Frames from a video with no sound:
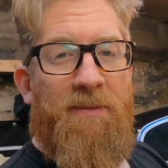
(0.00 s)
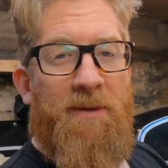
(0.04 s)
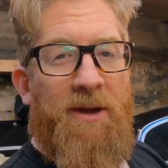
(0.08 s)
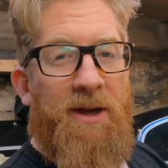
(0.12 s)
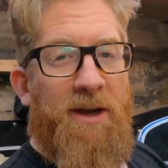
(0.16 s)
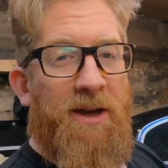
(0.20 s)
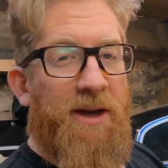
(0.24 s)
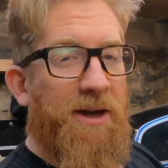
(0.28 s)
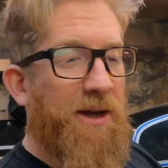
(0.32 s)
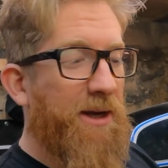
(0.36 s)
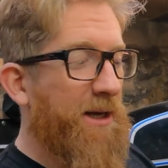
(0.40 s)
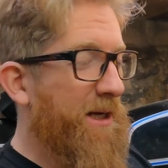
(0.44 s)

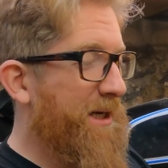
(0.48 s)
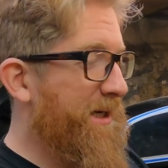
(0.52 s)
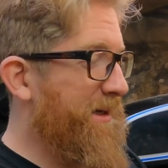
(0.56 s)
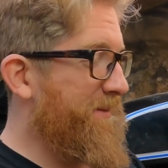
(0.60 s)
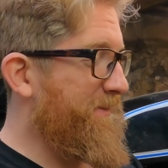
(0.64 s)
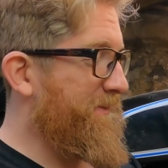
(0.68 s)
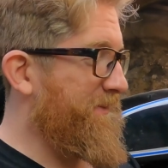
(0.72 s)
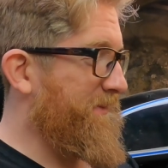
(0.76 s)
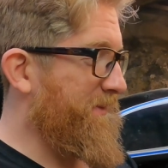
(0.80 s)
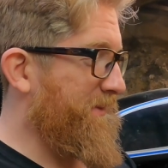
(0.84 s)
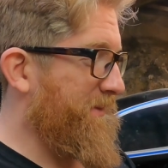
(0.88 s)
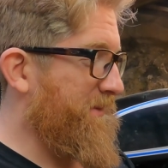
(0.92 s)

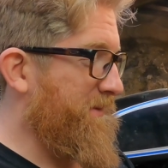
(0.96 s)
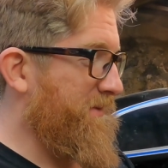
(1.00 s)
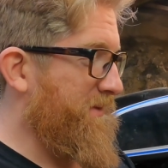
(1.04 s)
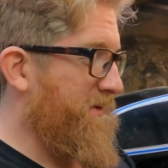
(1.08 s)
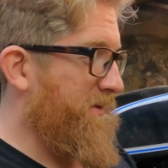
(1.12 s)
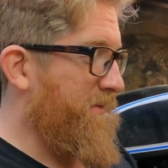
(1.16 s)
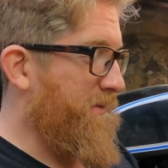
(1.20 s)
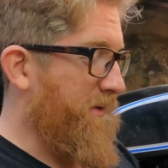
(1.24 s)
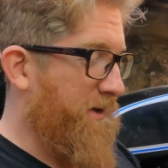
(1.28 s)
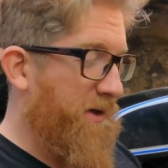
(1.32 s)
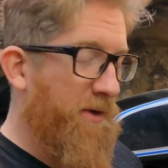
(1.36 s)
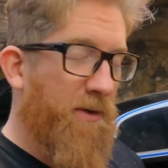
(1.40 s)

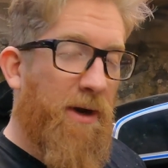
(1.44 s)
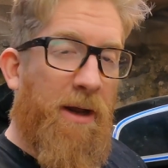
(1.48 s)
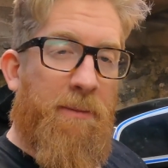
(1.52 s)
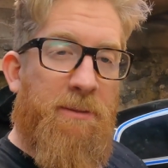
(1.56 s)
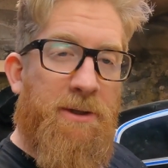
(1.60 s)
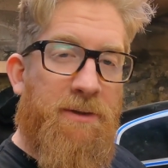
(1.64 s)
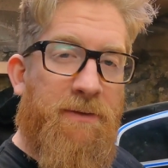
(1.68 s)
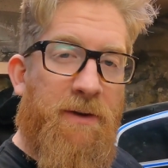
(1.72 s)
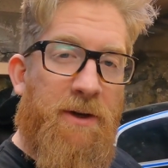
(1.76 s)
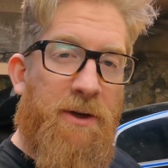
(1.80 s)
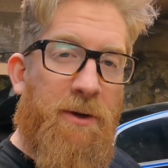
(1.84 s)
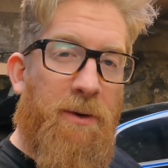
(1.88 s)
We're gonna wrap
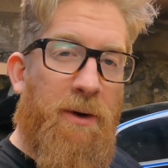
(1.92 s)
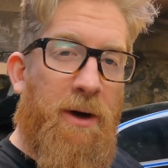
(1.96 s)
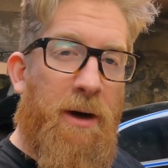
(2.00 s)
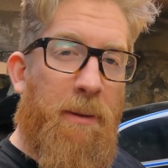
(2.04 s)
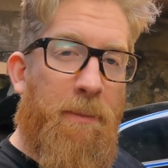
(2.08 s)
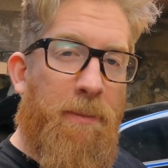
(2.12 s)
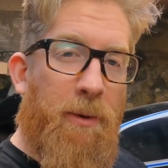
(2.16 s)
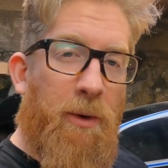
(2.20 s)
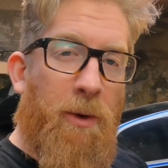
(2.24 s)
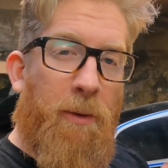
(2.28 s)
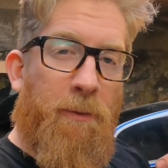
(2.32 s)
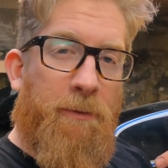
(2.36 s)
this video
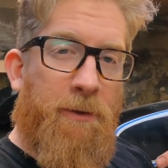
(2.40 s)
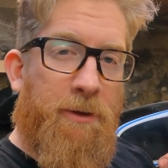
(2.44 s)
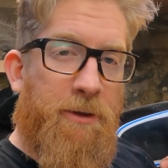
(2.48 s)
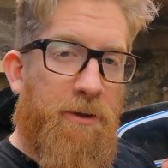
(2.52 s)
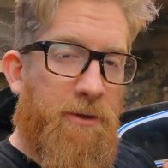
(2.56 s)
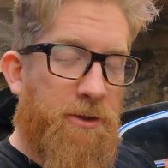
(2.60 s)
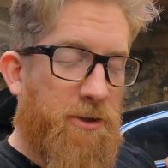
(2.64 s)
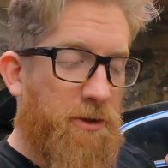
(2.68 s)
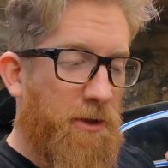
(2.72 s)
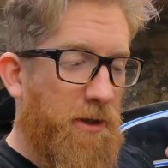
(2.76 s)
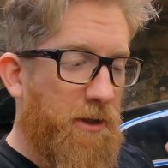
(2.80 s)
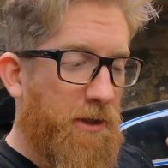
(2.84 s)
up. Hopefully you
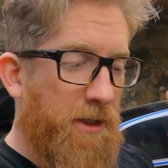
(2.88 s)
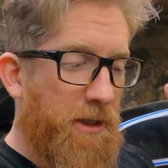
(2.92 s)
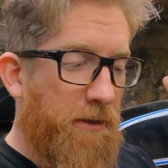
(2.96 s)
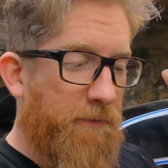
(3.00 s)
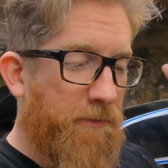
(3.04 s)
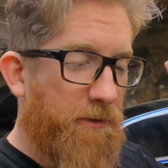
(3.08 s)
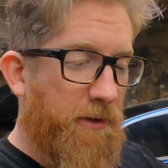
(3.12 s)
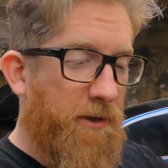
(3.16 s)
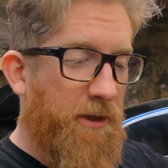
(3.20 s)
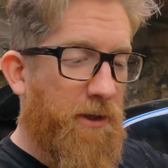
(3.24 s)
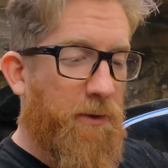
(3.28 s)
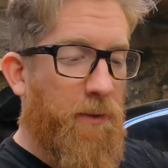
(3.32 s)
enjoyed it. If you've
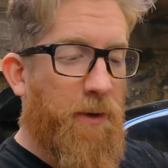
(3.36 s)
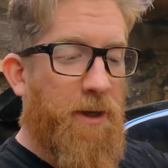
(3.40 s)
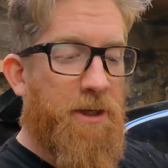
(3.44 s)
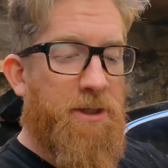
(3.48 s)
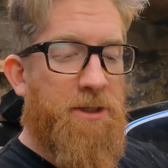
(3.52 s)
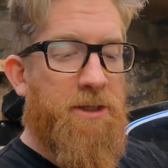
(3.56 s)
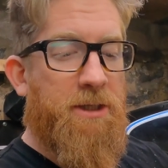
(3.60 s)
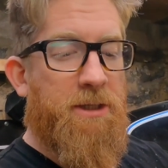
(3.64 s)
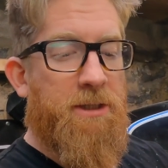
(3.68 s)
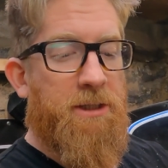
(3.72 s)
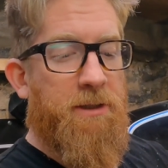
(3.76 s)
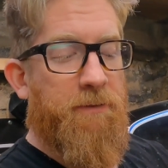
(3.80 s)
got any
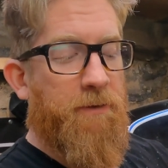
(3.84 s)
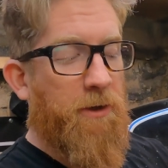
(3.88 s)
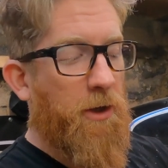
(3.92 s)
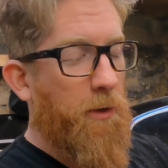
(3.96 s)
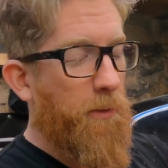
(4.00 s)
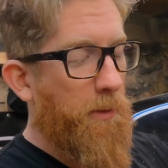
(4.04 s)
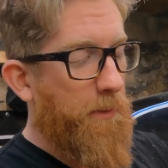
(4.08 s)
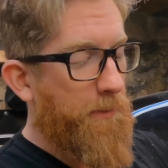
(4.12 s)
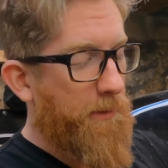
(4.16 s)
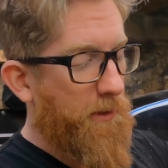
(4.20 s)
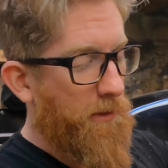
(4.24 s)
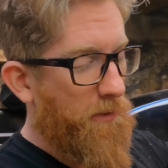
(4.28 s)
questions, leave a
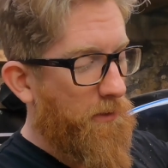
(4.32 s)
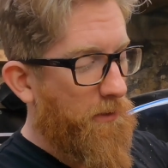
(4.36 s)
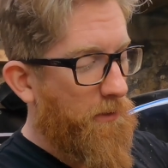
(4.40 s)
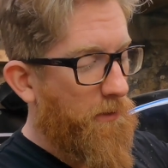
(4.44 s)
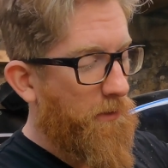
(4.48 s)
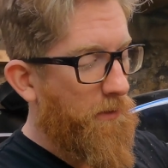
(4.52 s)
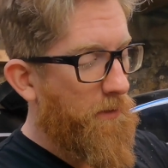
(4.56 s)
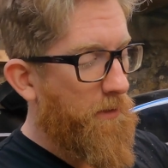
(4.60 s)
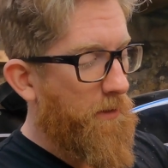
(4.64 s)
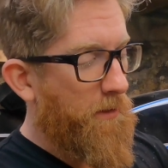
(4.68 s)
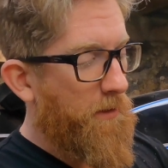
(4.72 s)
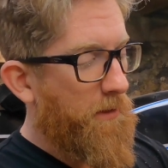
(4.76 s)
comment below.